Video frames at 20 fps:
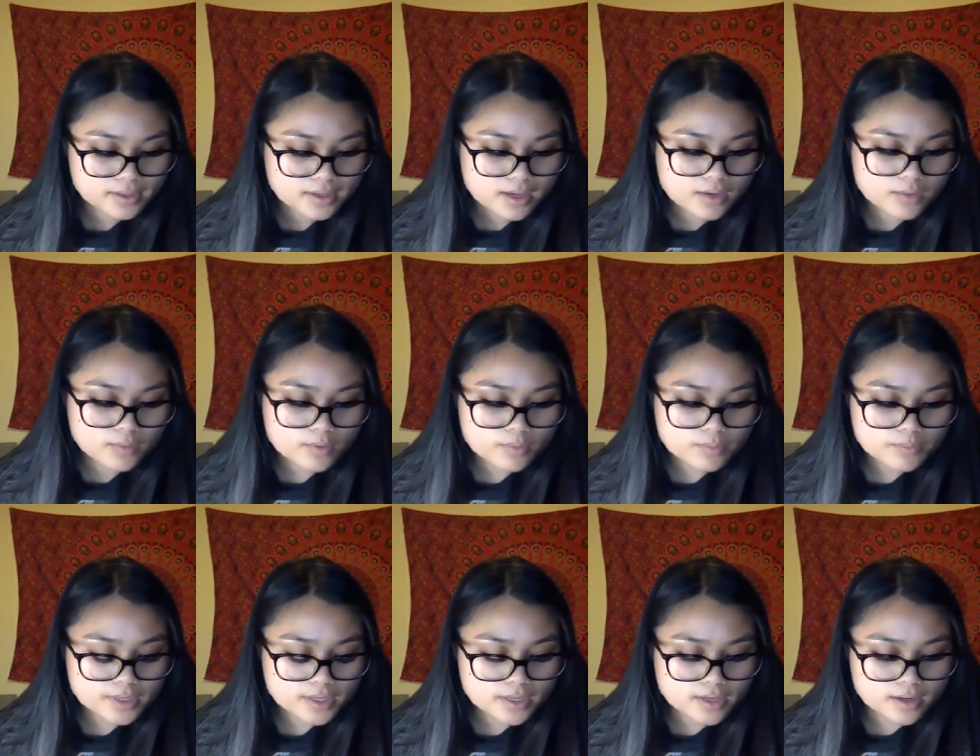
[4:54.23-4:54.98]
It
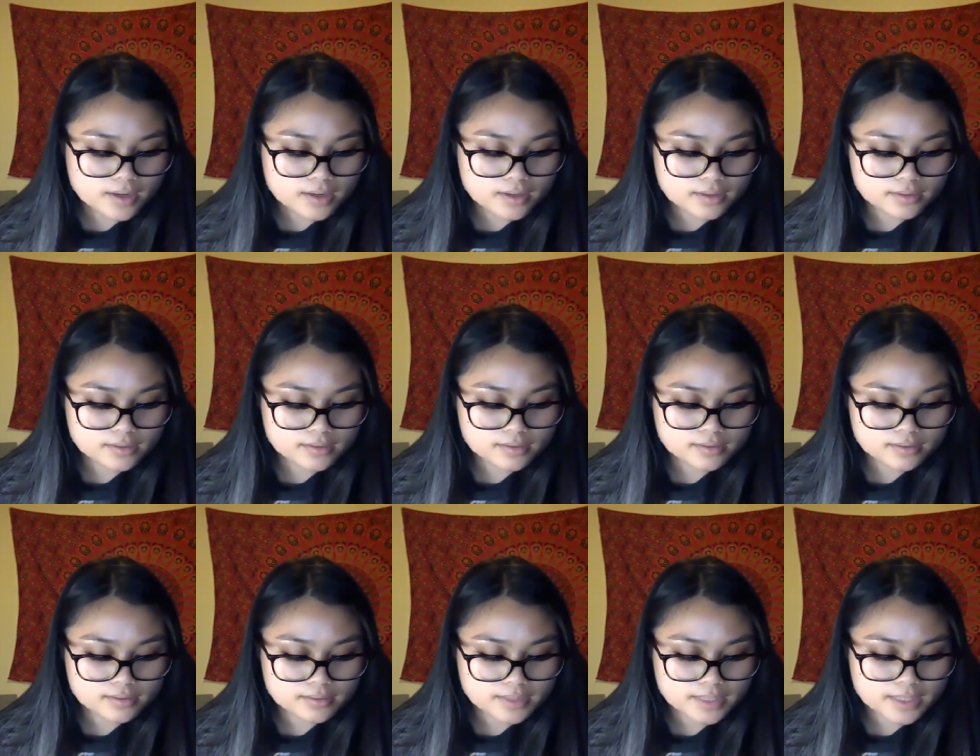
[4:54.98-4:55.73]
won't be all
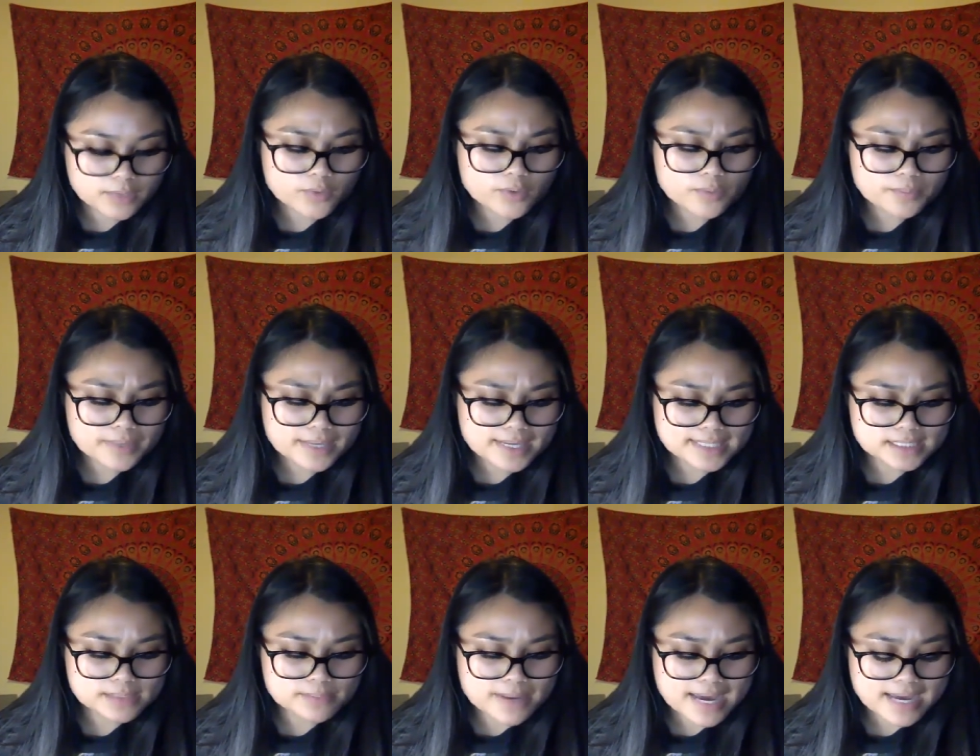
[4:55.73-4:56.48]
it won't be
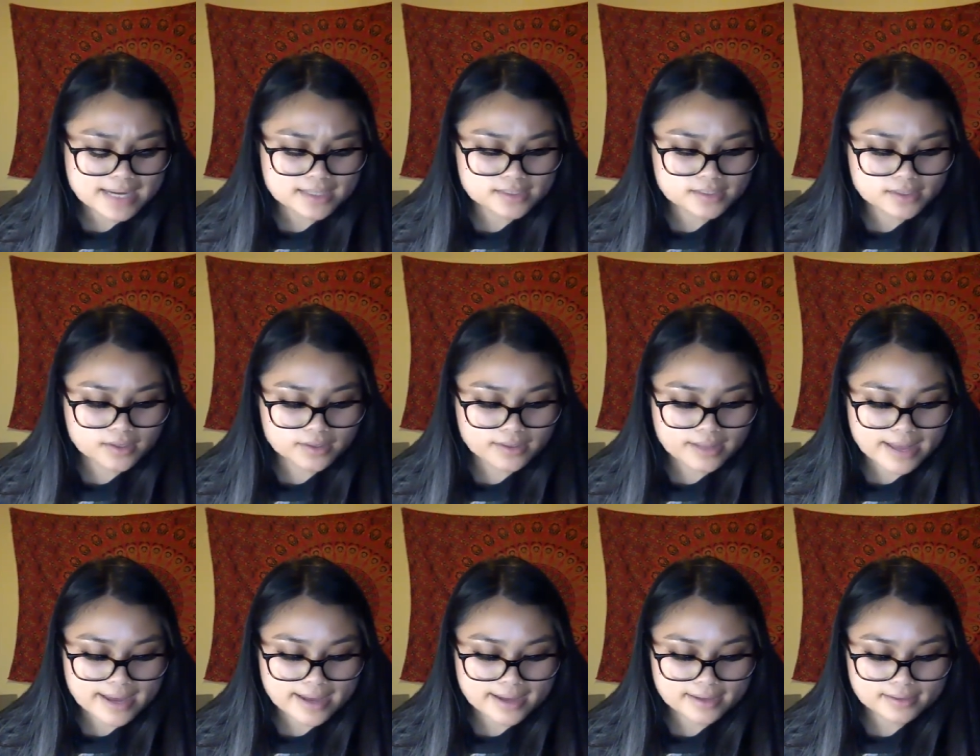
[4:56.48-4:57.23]
as bad as all
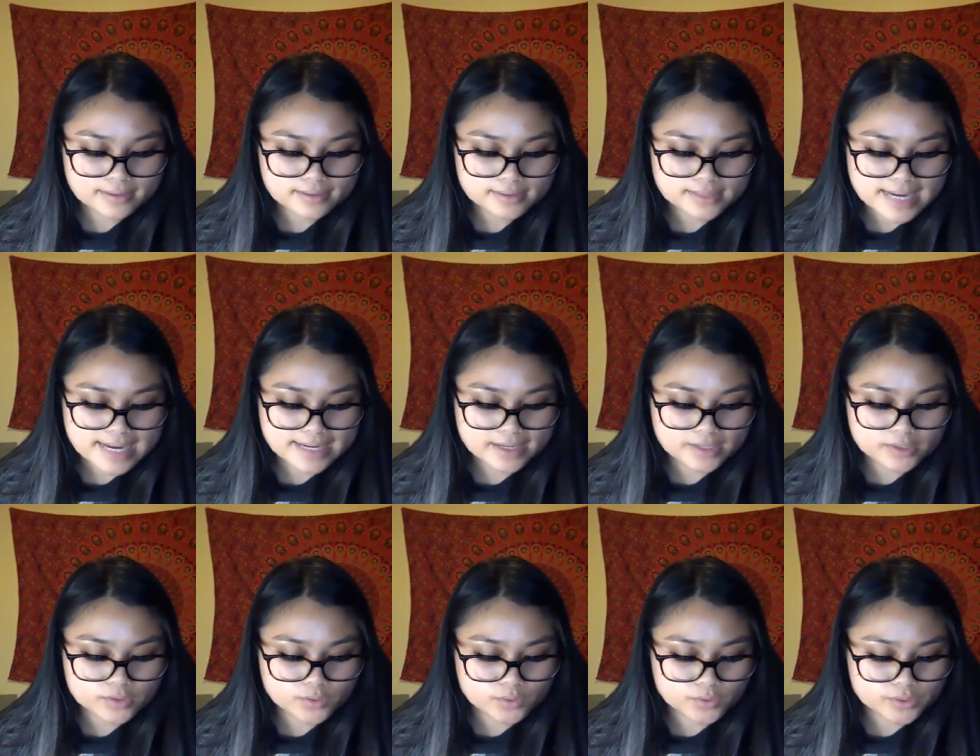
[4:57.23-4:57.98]
that, Dad
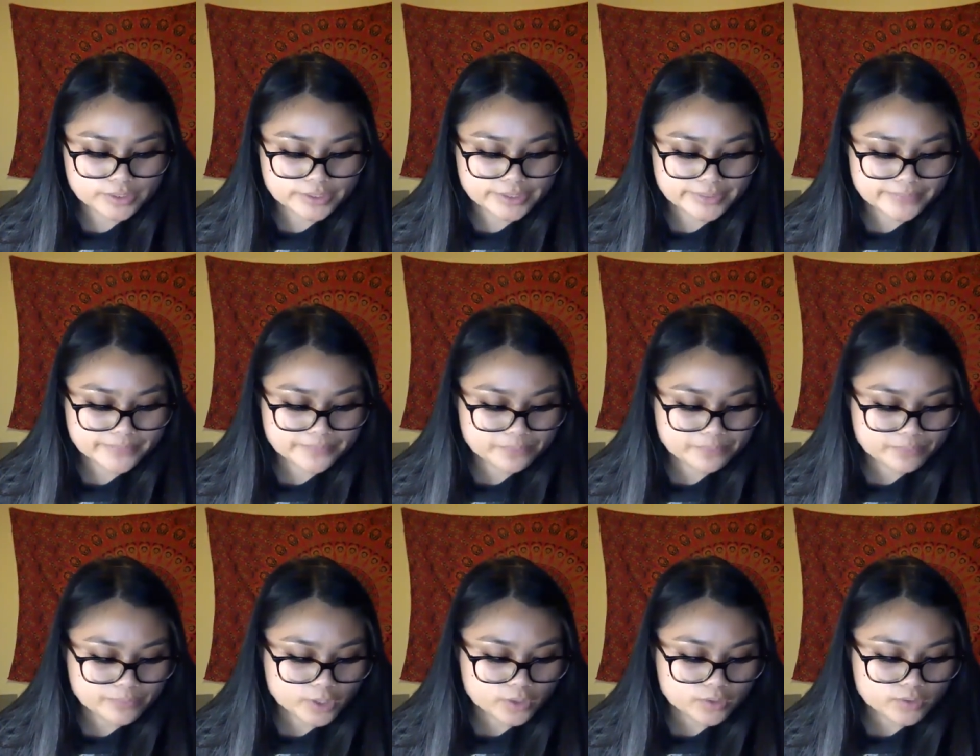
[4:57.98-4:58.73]
had told her,
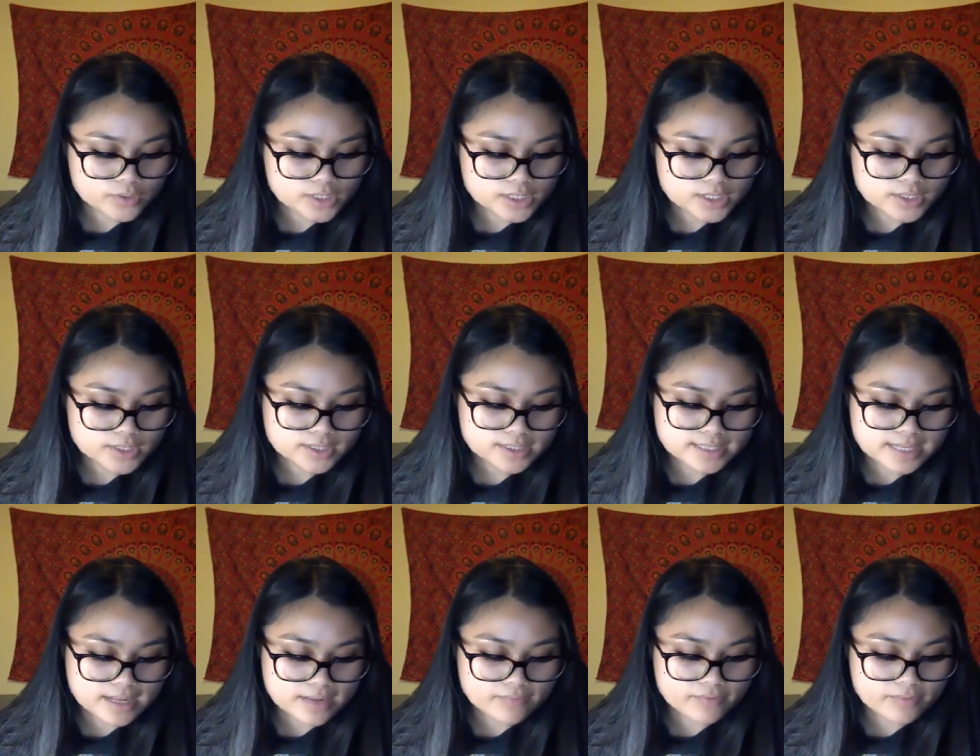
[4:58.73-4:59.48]
but Lucy could
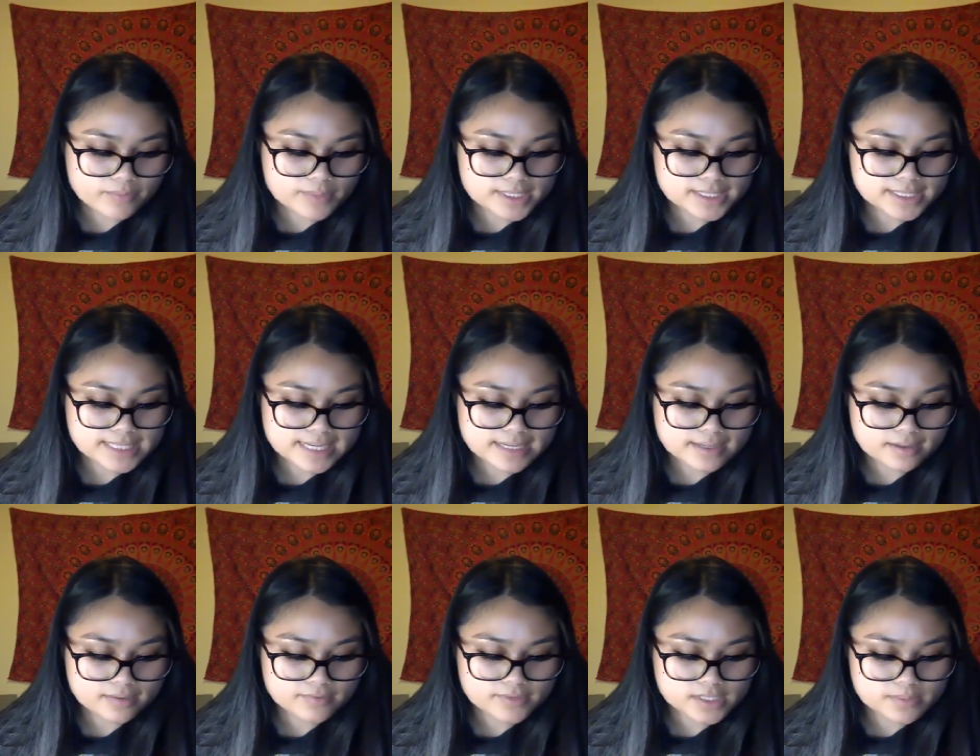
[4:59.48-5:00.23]
tell from the set
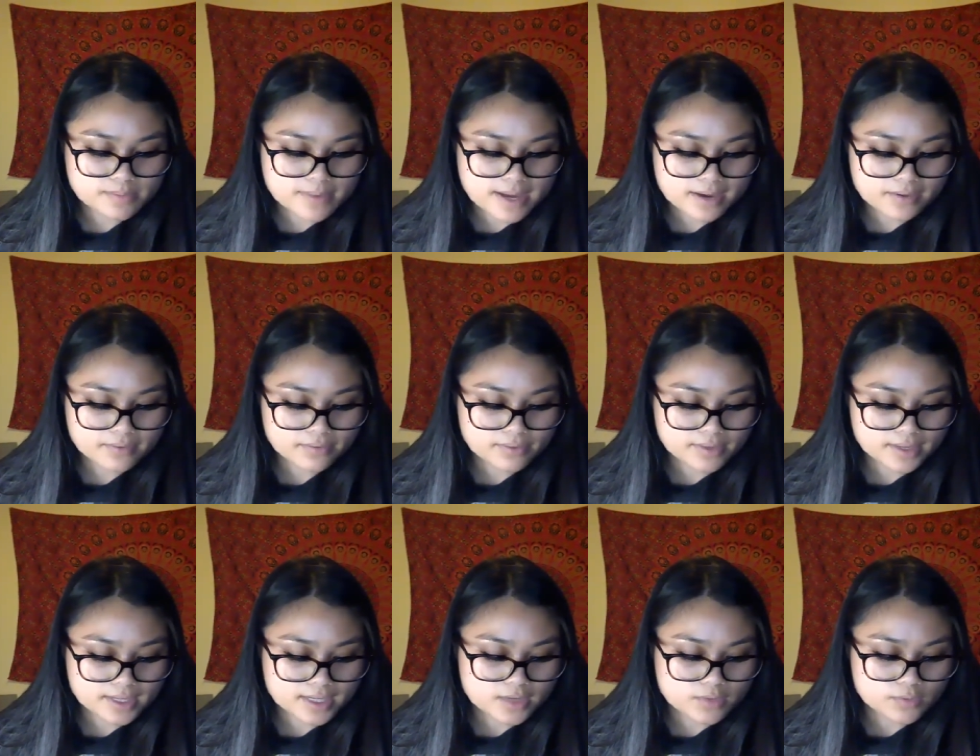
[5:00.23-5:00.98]
of his mouth
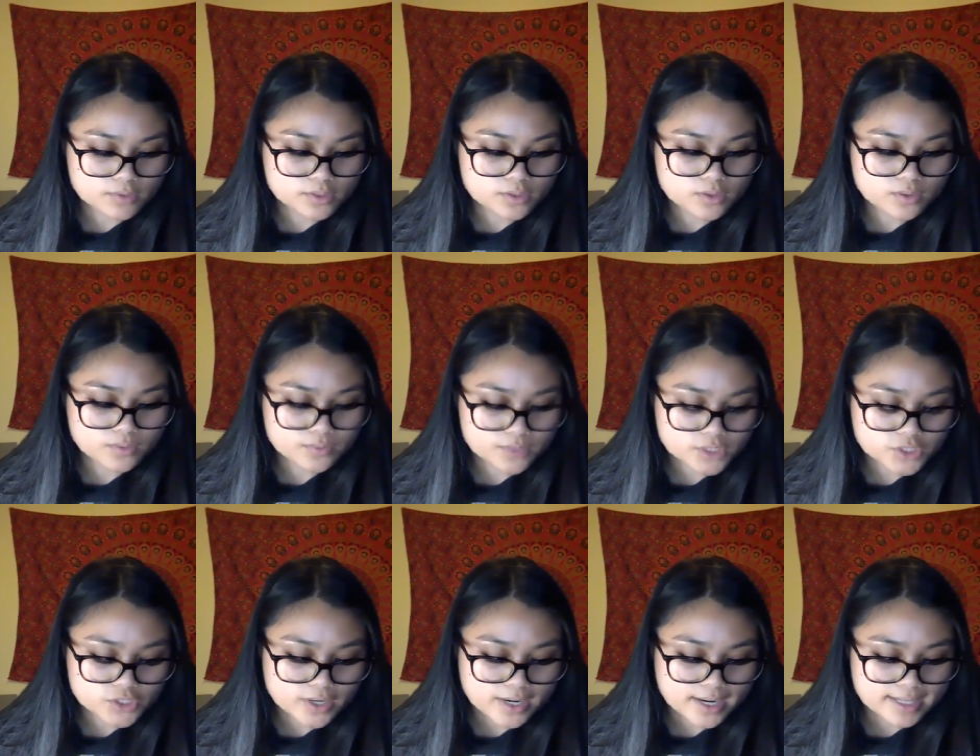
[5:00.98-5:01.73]
that he was only
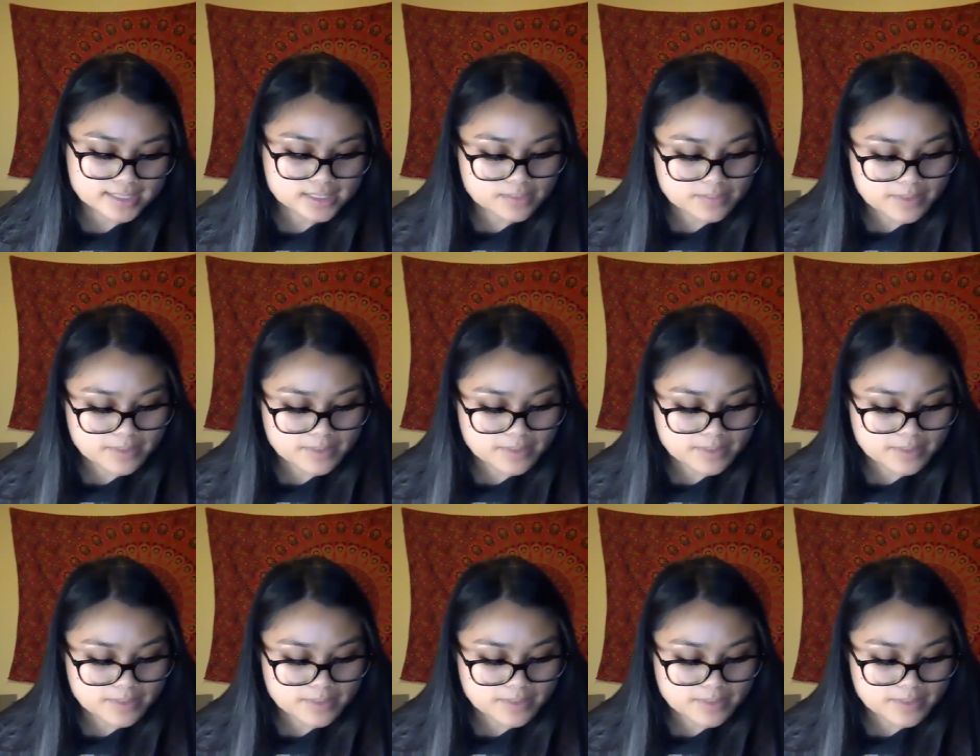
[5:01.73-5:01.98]
trying to